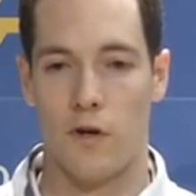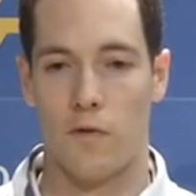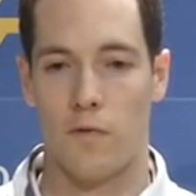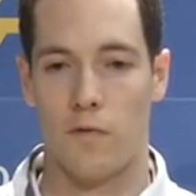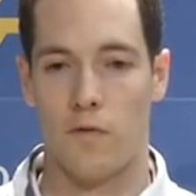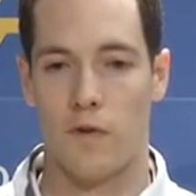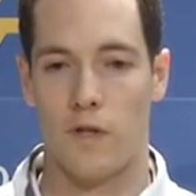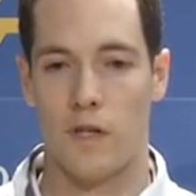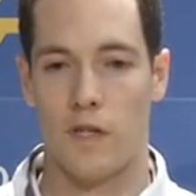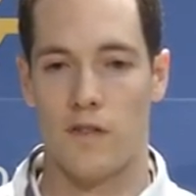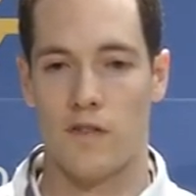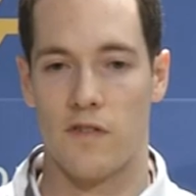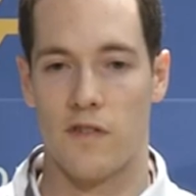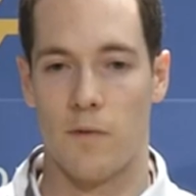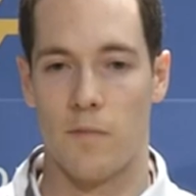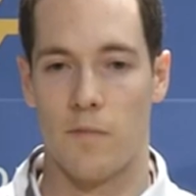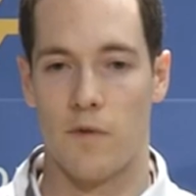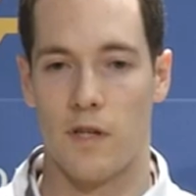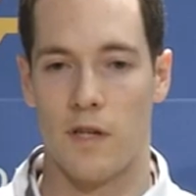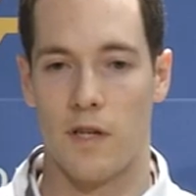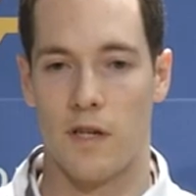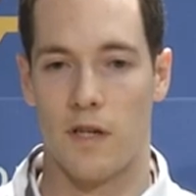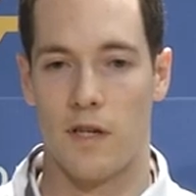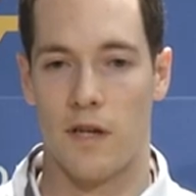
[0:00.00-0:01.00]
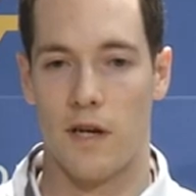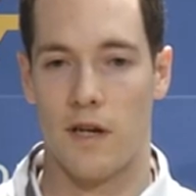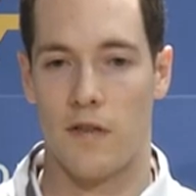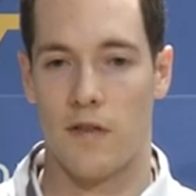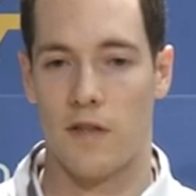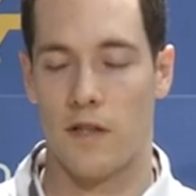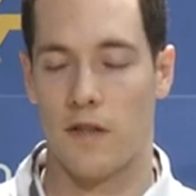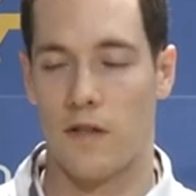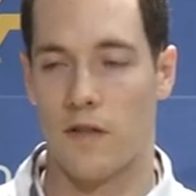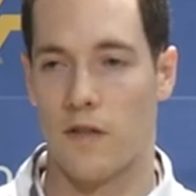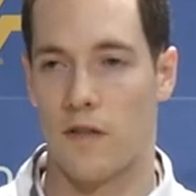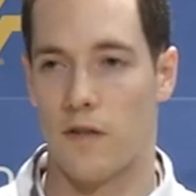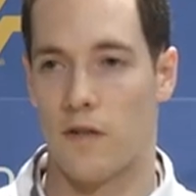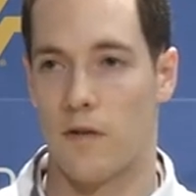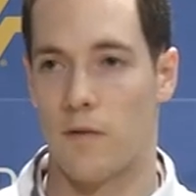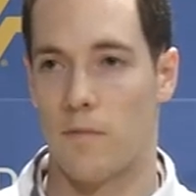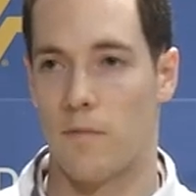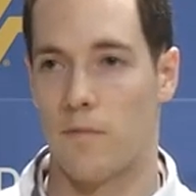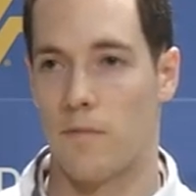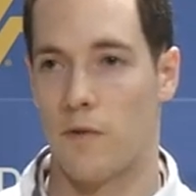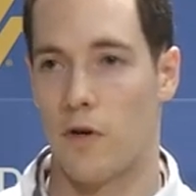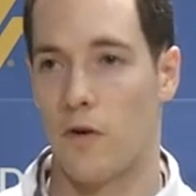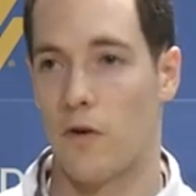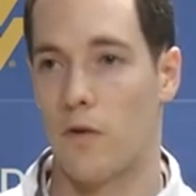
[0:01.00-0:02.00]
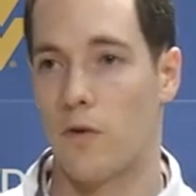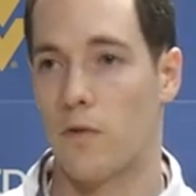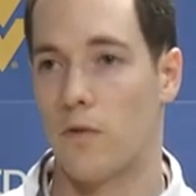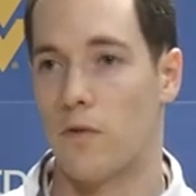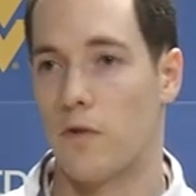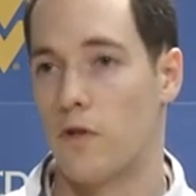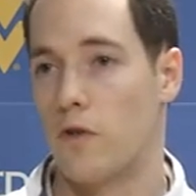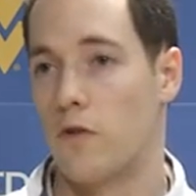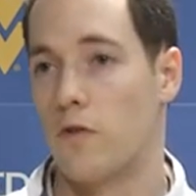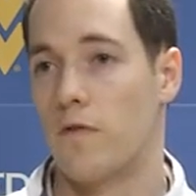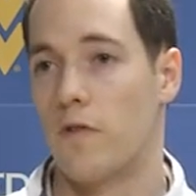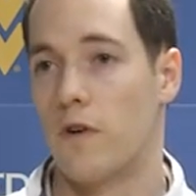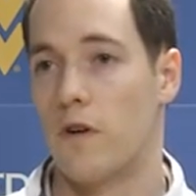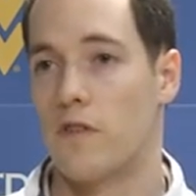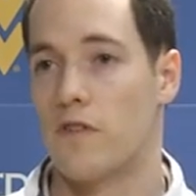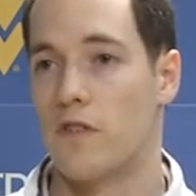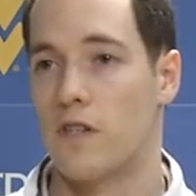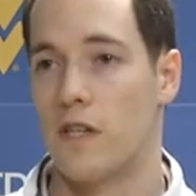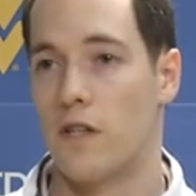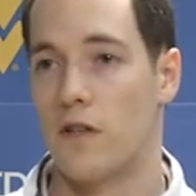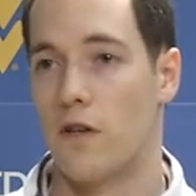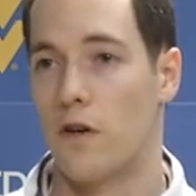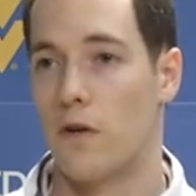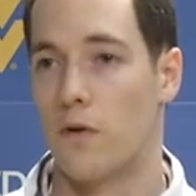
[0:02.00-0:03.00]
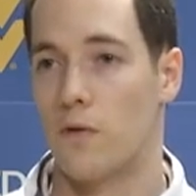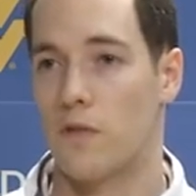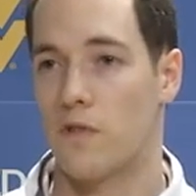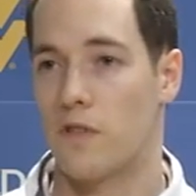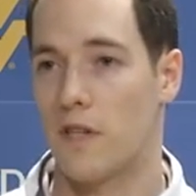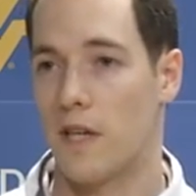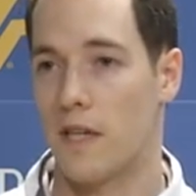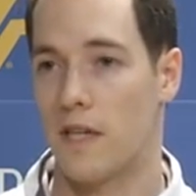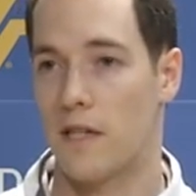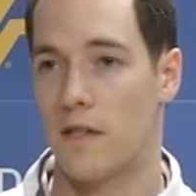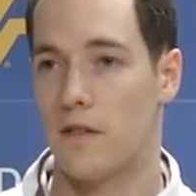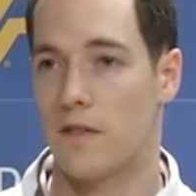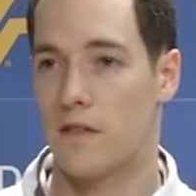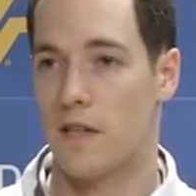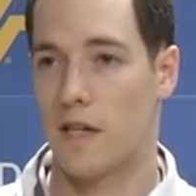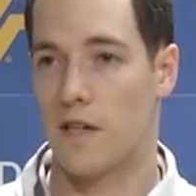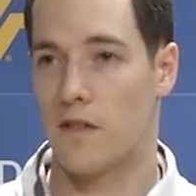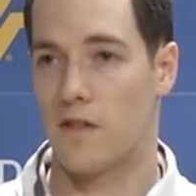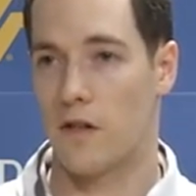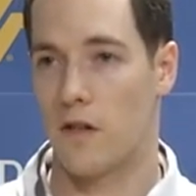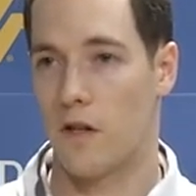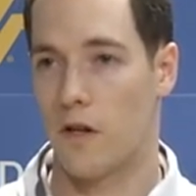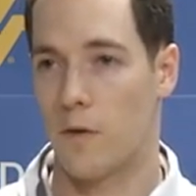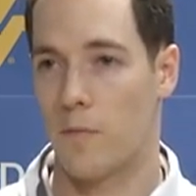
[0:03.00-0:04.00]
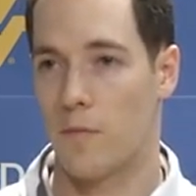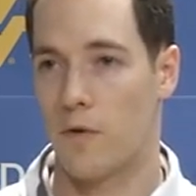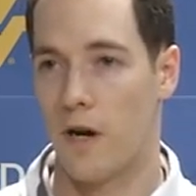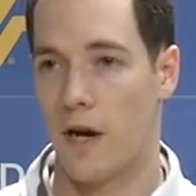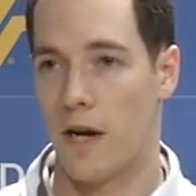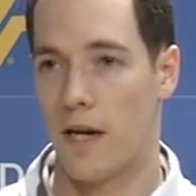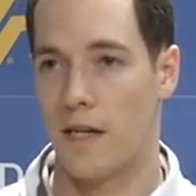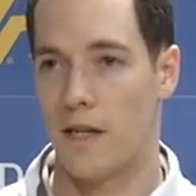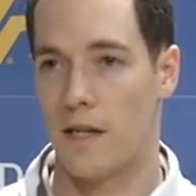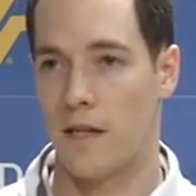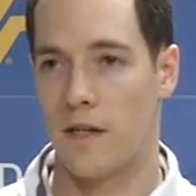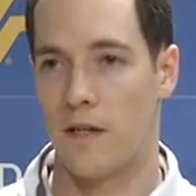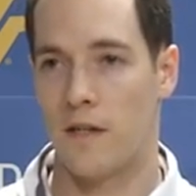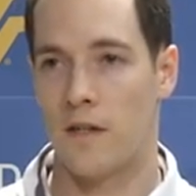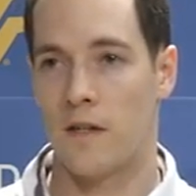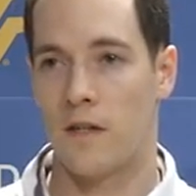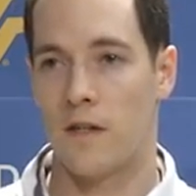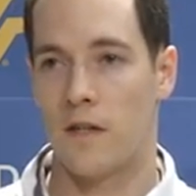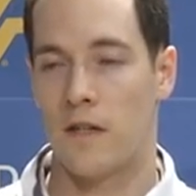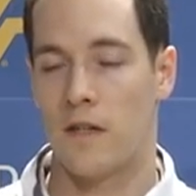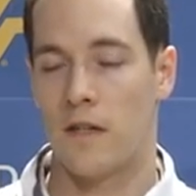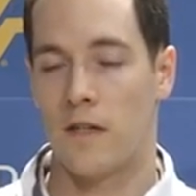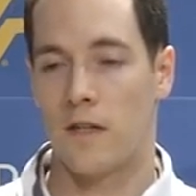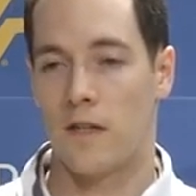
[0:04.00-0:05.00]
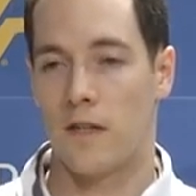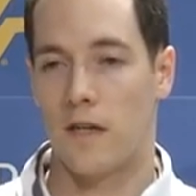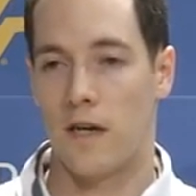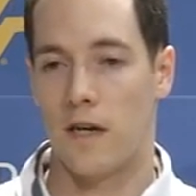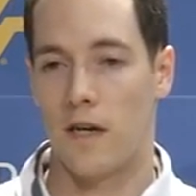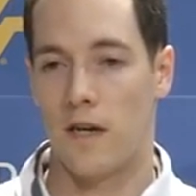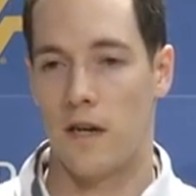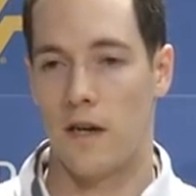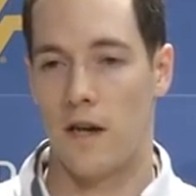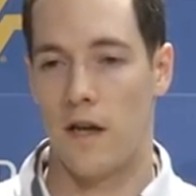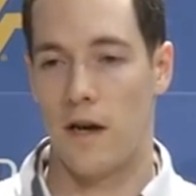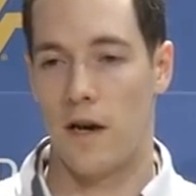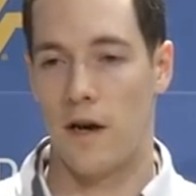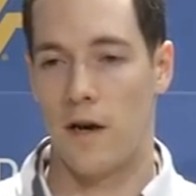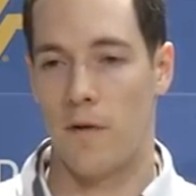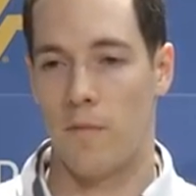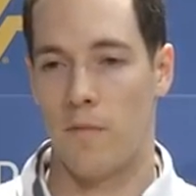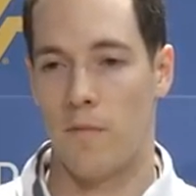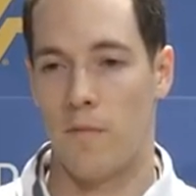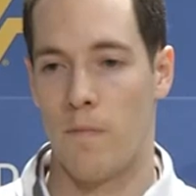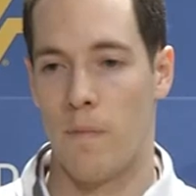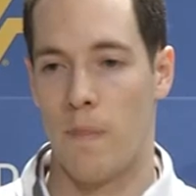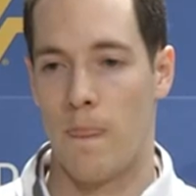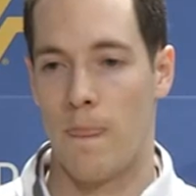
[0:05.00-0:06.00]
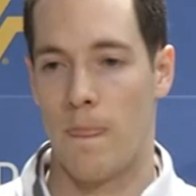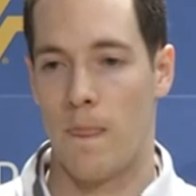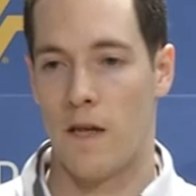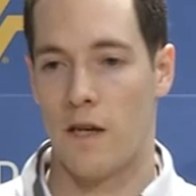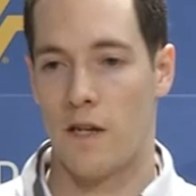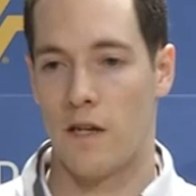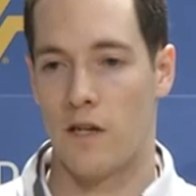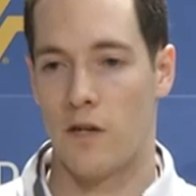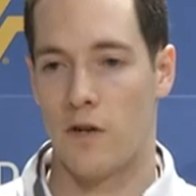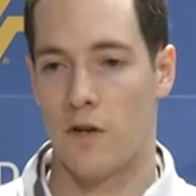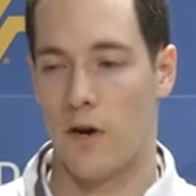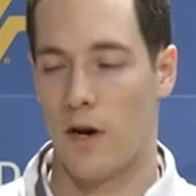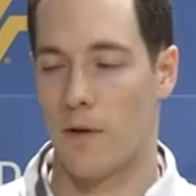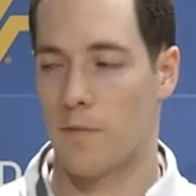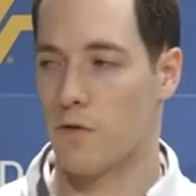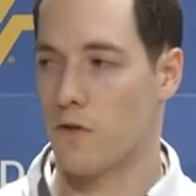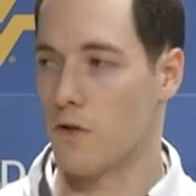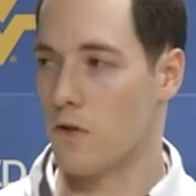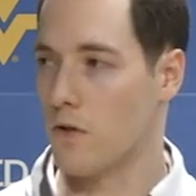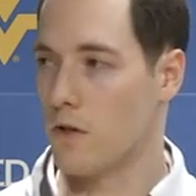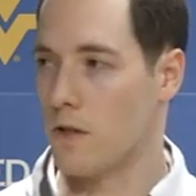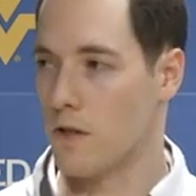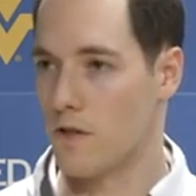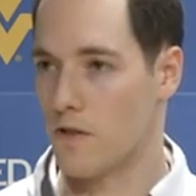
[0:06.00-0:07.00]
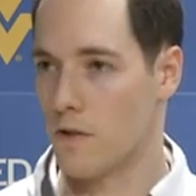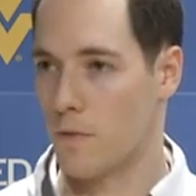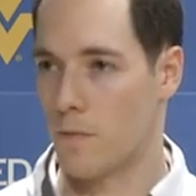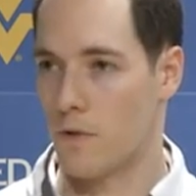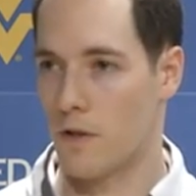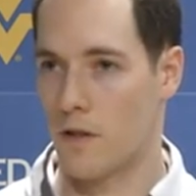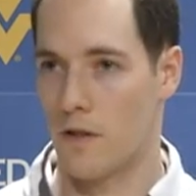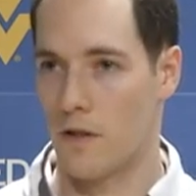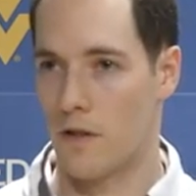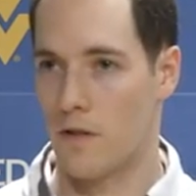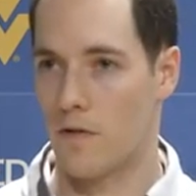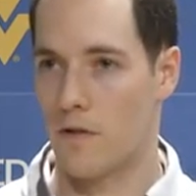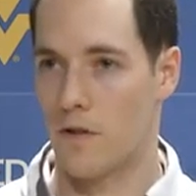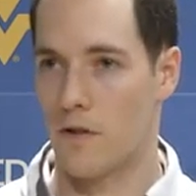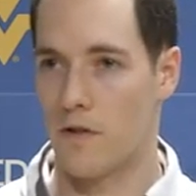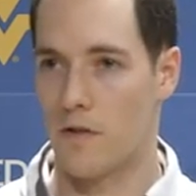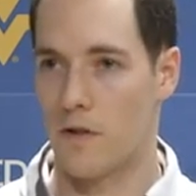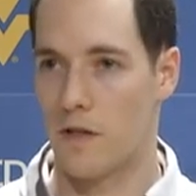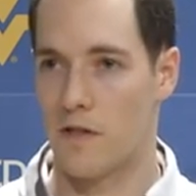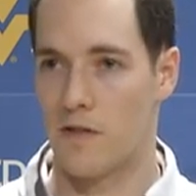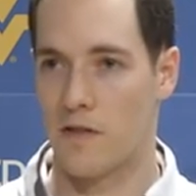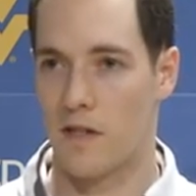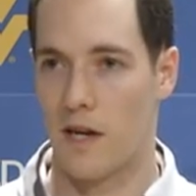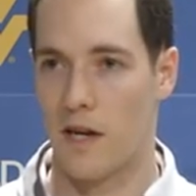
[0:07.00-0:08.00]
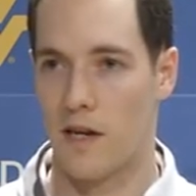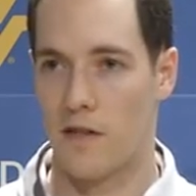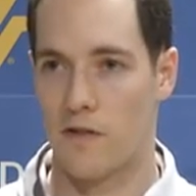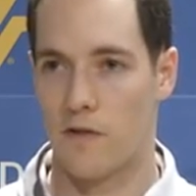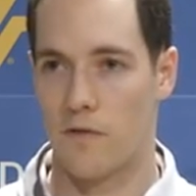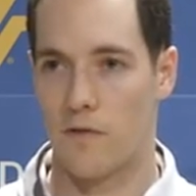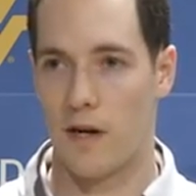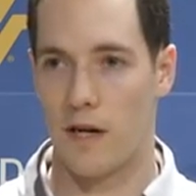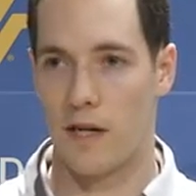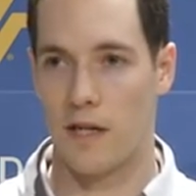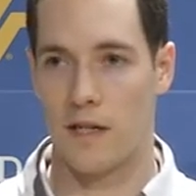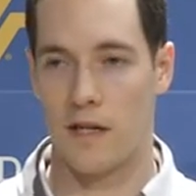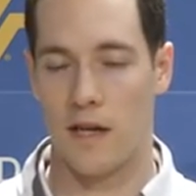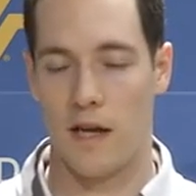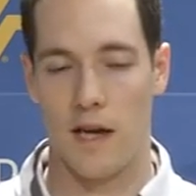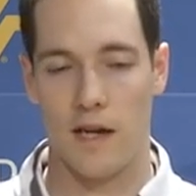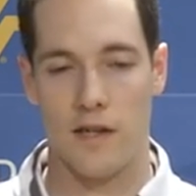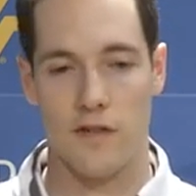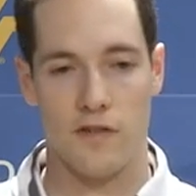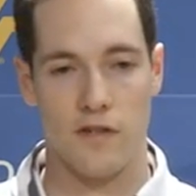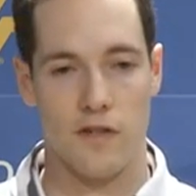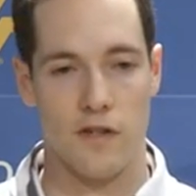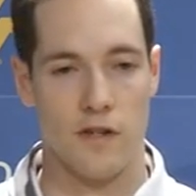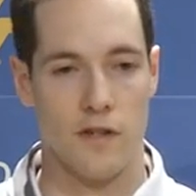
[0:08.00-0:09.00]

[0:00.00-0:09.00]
Hopefully it's something I think that the whole university and the whole state takes a lot of pride in, and absolutely something that these guys are recognized.